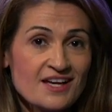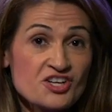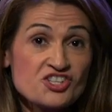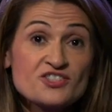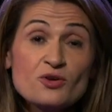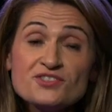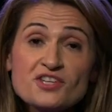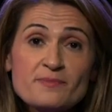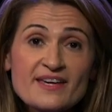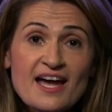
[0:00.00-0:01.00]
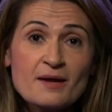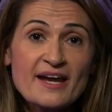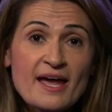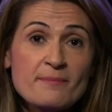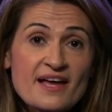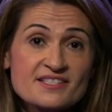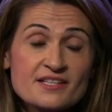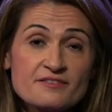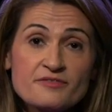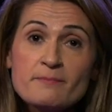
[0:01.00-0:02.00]
She's also become an
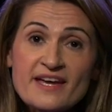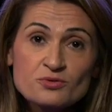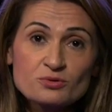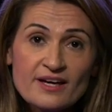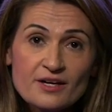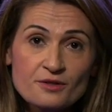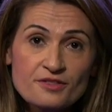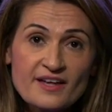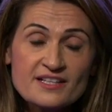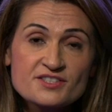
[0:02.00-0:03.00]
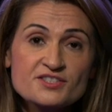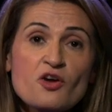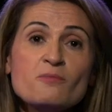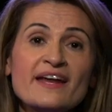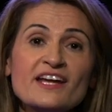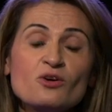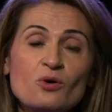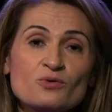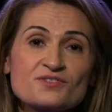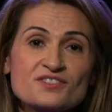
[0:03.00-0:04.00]
ambassador for mental health and so many
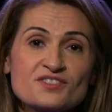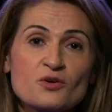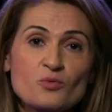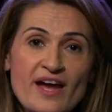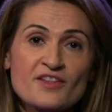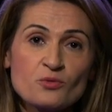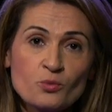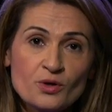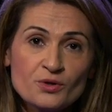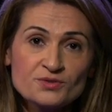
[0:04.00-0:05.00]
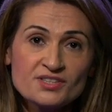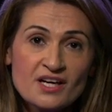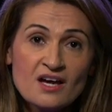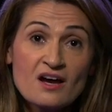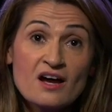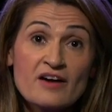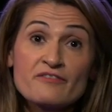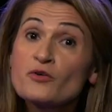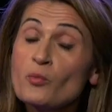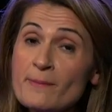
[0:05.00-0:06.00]
causes around the world,
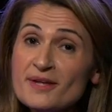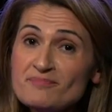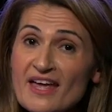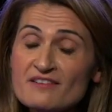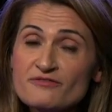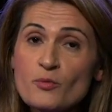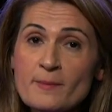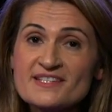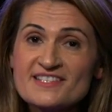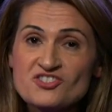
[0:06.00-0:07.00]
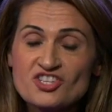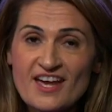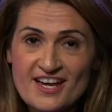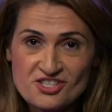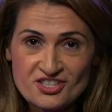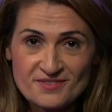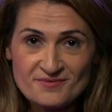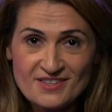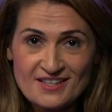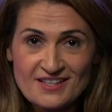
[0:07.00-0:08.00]
for women and for women's education.
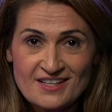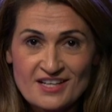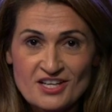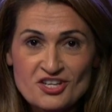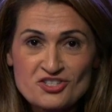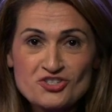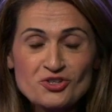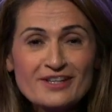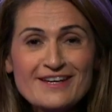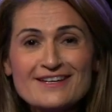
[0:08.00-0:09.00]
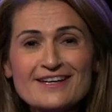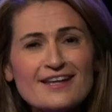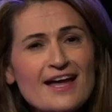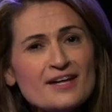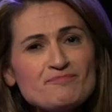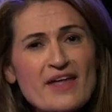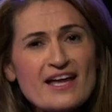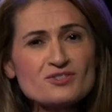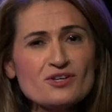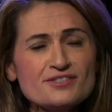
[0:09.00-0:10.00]
Julia Gillard
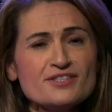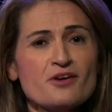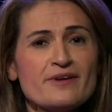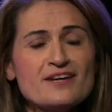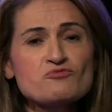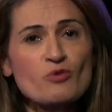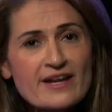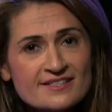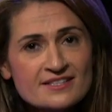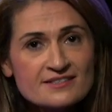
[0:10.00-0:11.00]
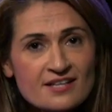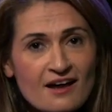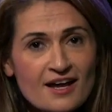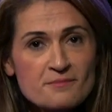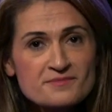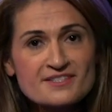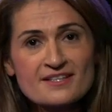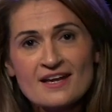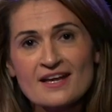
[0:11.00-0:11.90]
has also in recent times,